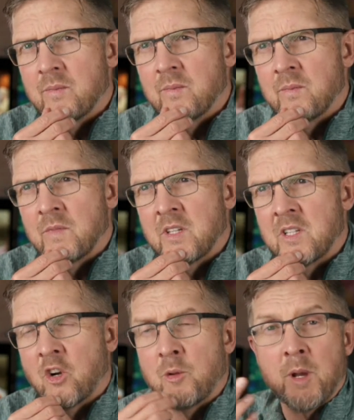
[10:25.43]

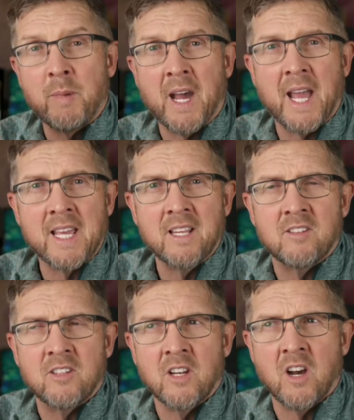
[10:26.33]
there'll only be about
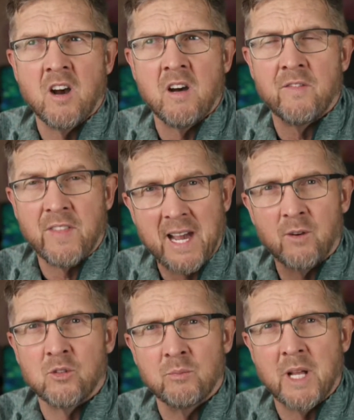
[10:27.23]

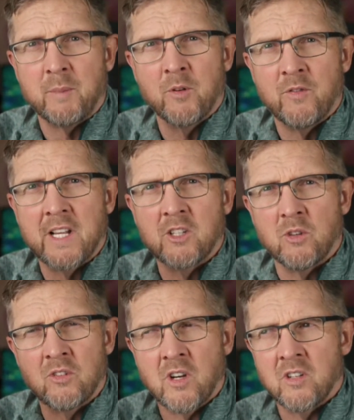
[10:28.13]
8,500 Blackpool fans,
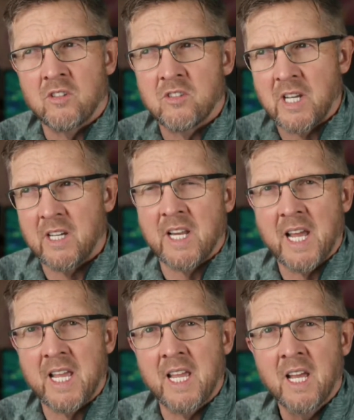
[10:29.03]
wasn't it, on
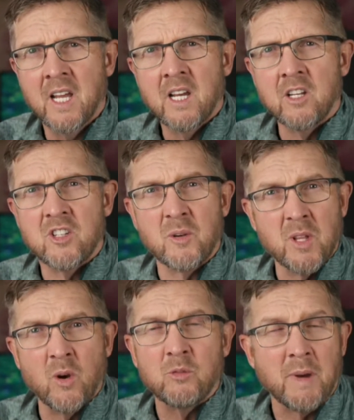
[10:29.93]
Saturday, and 2,000
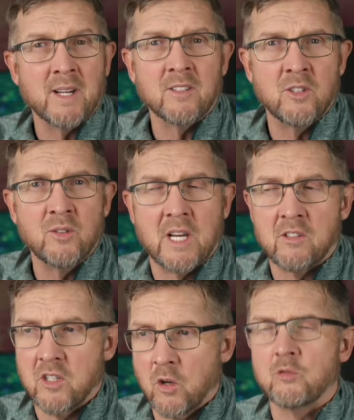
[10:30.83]

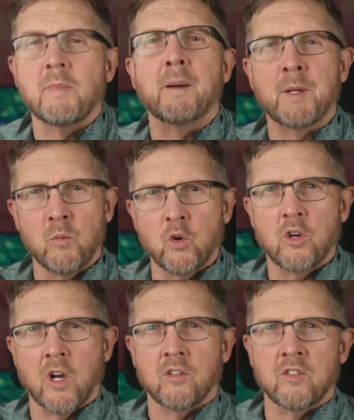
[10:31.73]
of those might have been
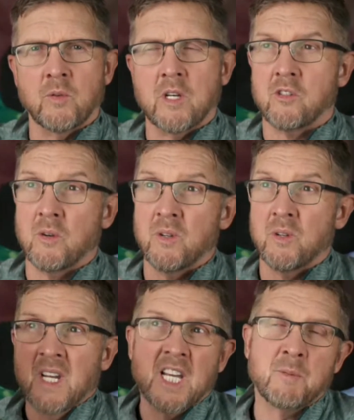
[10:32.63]
walk-ons as well. So
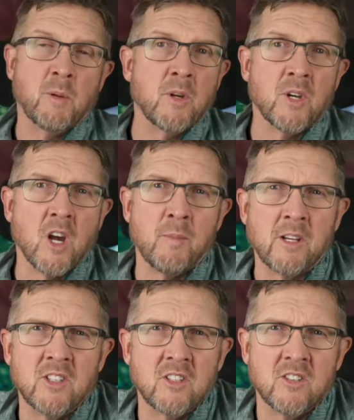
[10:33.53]
he's probably only got
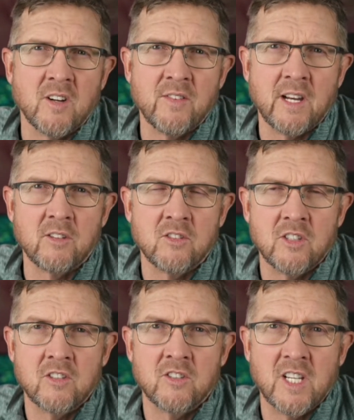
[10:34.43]
about 6,500
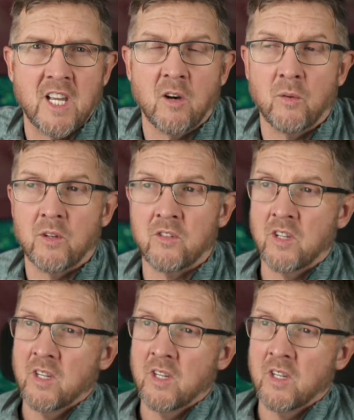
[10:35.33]
season ticket holders.